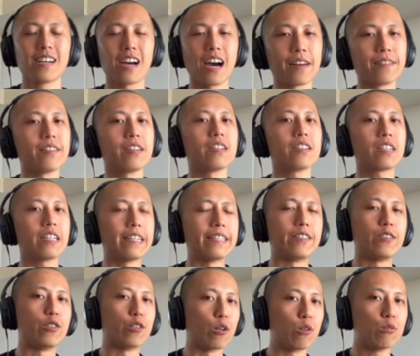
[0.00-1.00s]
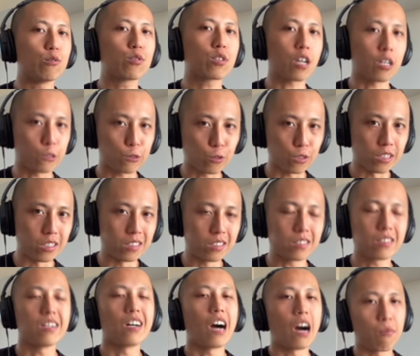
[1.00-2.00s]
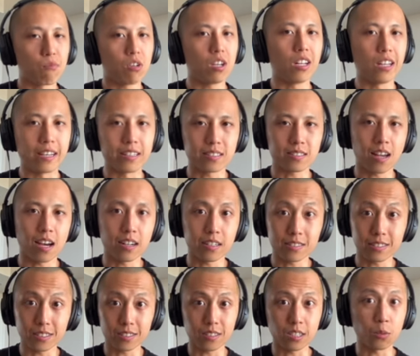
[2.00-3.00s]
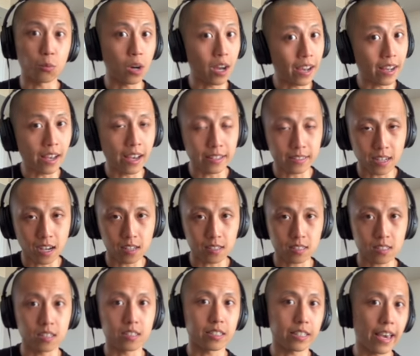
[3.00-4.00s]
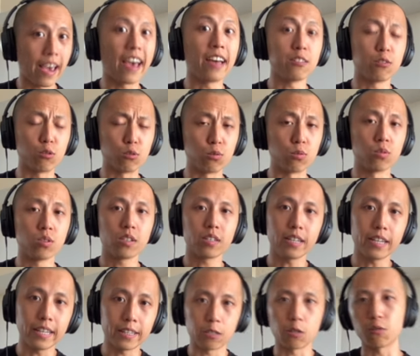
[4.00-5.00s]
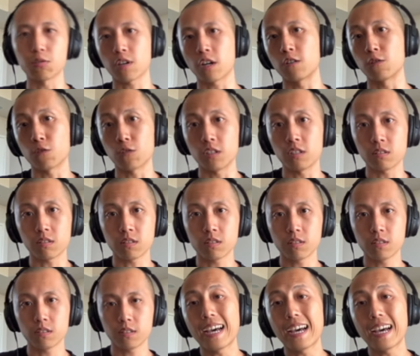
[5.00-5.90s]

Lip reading: I think in those countries, I'm really excited to see what Airtasker can do in those countries.